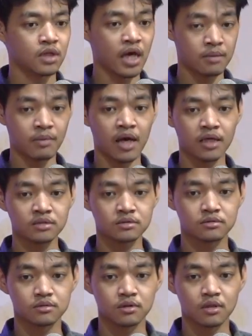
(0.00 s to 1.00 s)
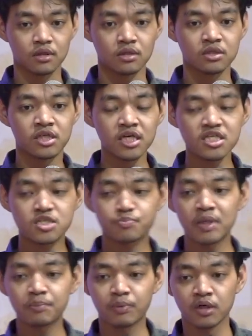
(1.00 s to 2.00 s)
Amen? These
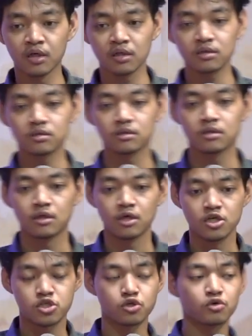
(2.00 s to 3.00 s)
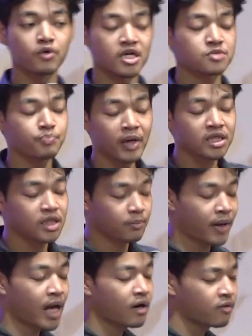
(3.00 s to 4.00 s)
people should respect their
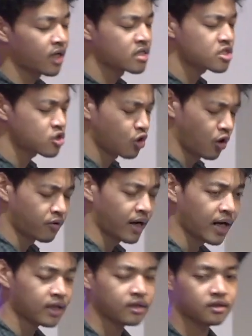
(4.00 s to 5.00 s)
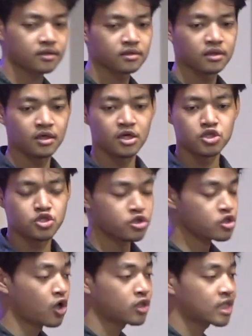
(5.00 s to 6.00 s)
parents, correct? Should
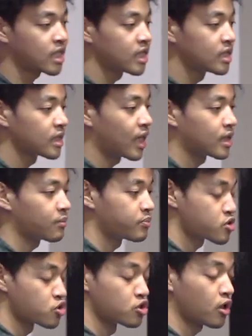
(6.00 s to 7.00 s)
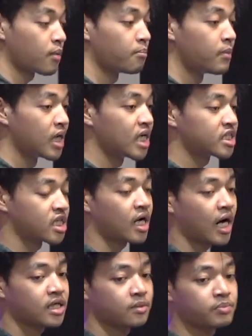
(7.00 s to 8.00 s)
not murder
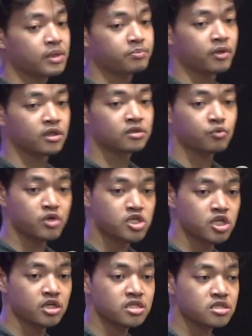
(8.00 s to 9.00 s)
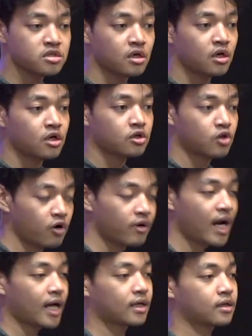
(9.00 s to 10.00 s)
other people, which is
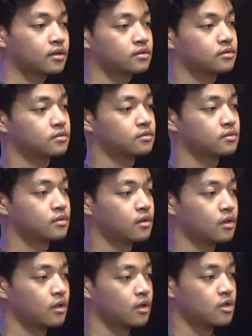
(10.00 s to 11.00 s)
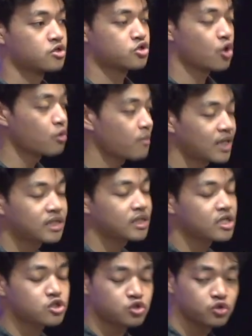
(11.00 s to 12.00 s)
correct. So many
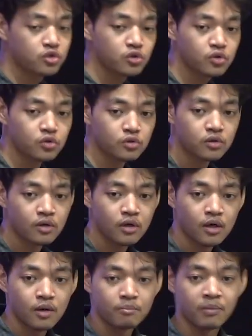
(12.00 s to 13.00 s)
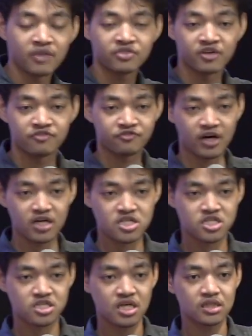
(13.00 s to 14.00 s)
things to do. But the
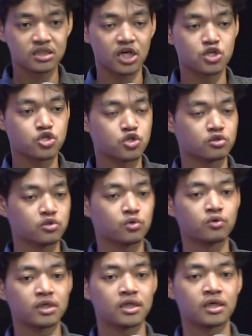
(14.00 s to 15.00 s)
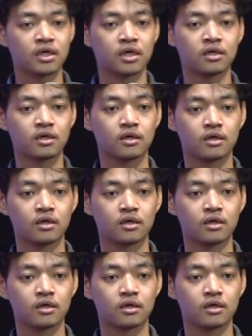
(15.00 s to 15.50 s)
first thing they should do here